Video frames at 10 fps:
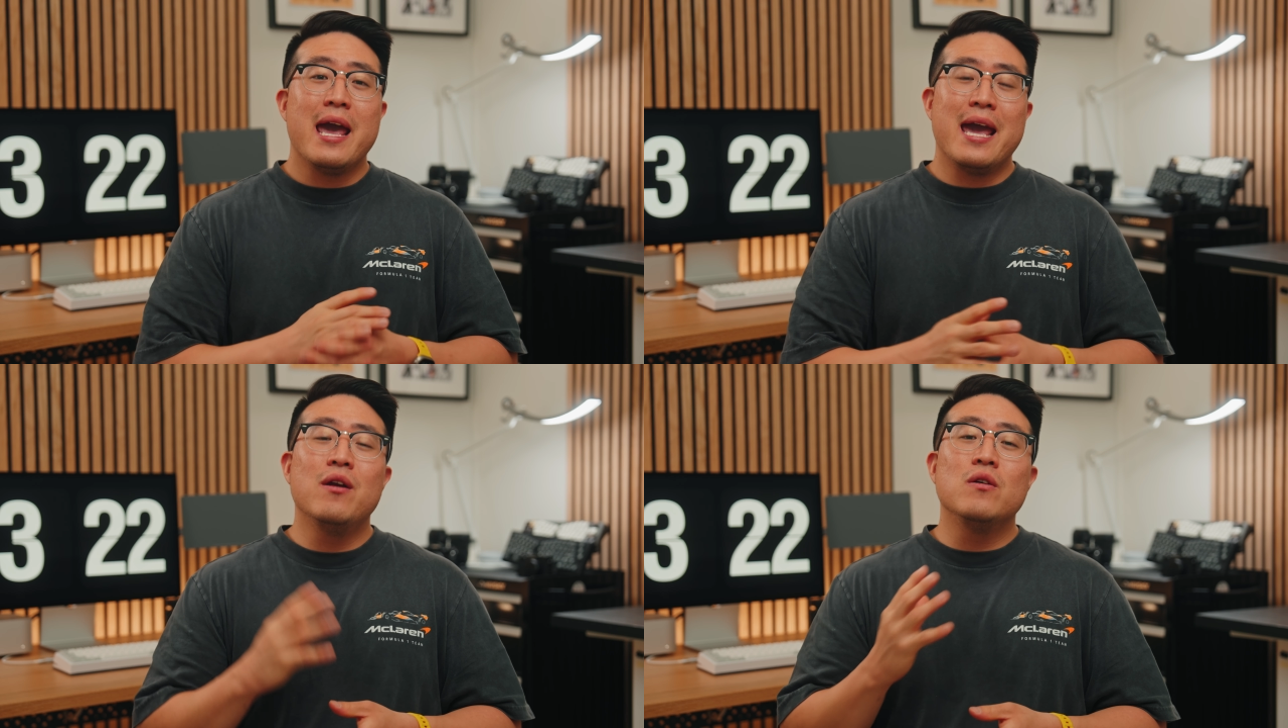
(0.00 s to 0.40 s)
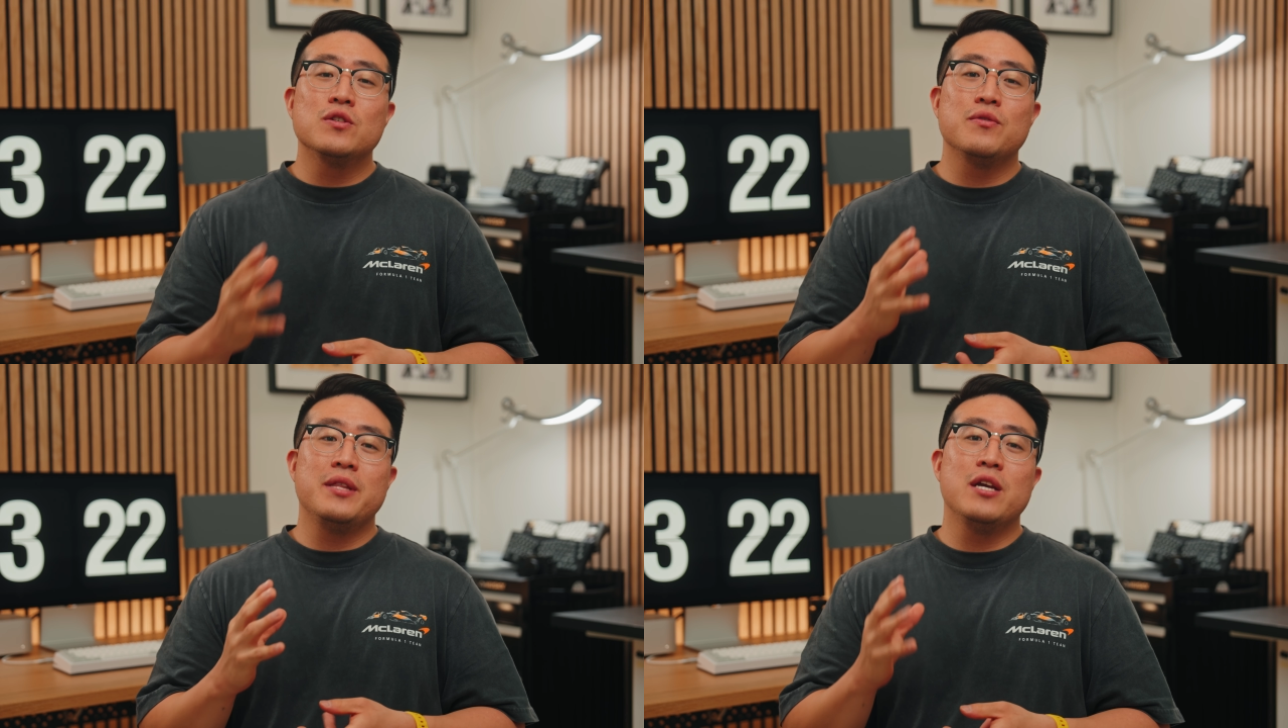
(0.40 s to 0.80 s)
and
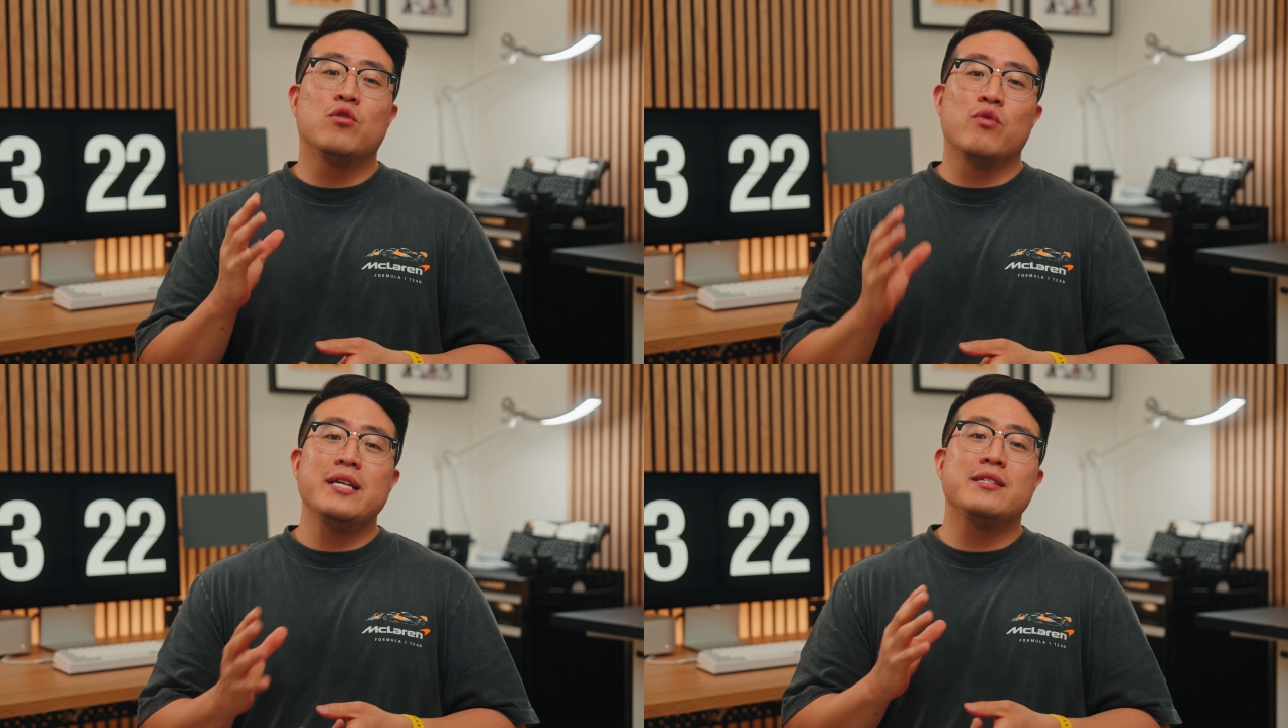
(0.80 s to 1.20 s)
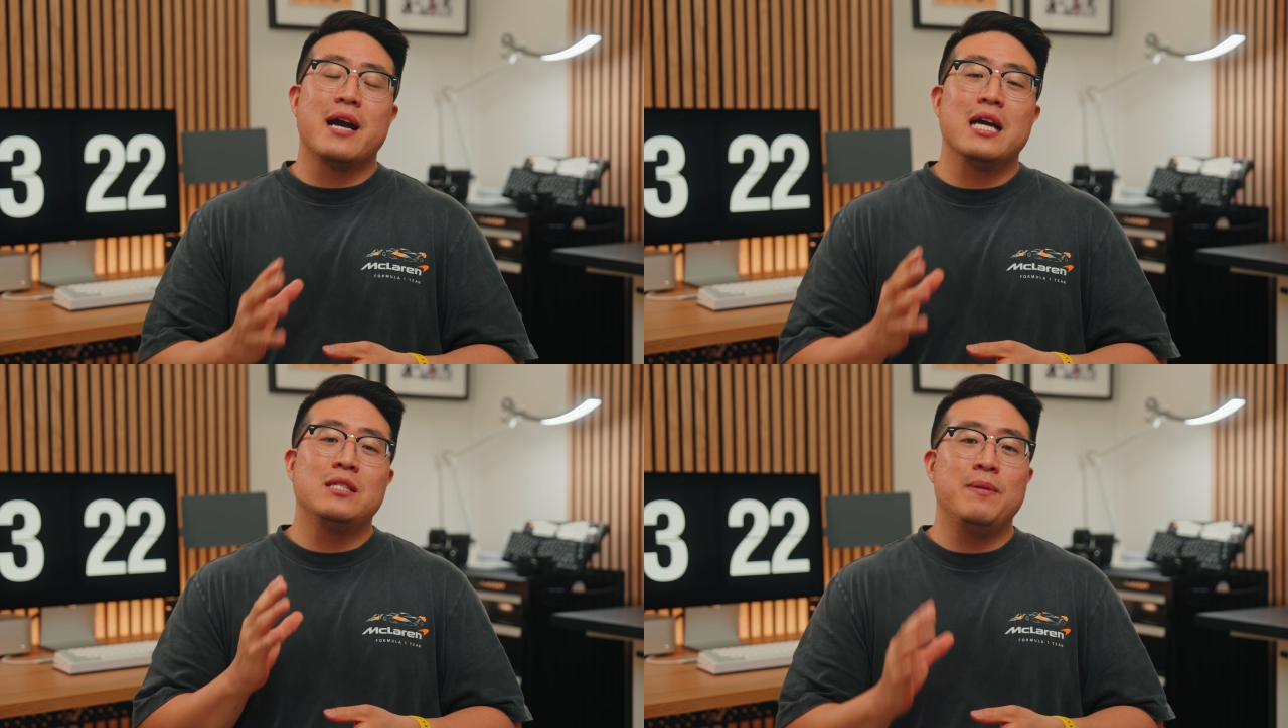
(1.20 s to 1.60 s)
also the Gray
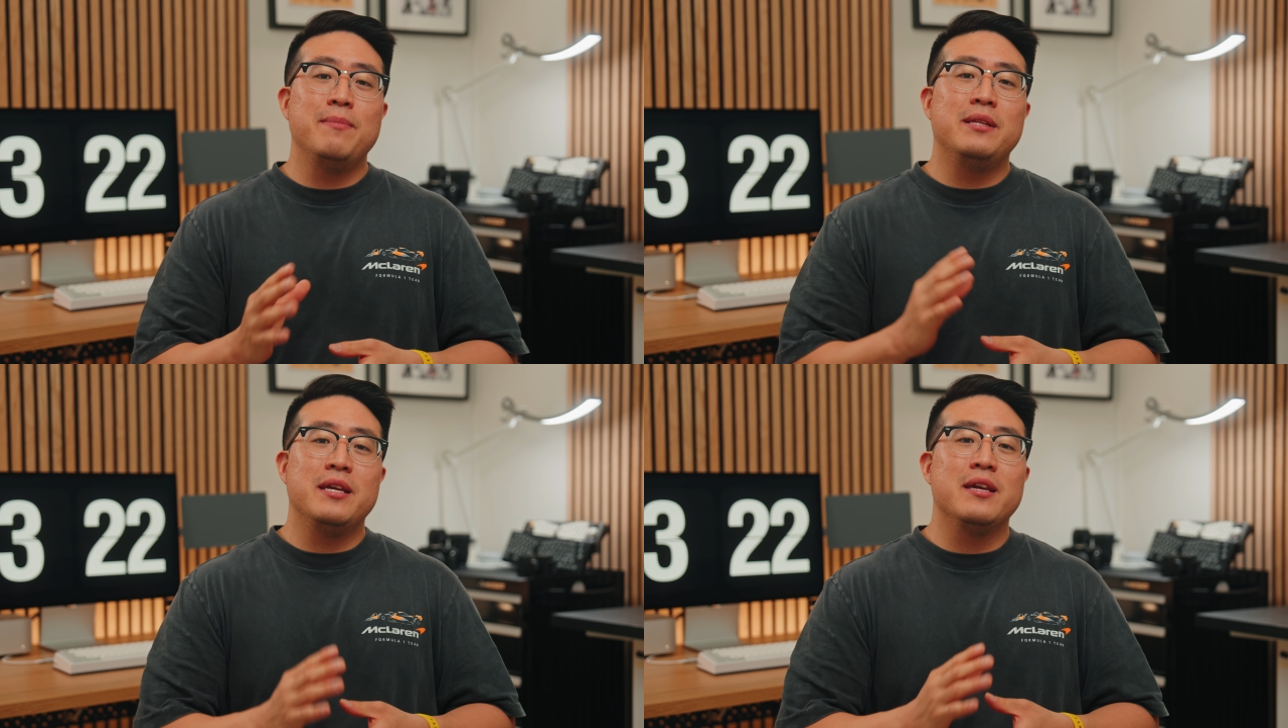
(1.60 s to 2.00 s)
Skies PBT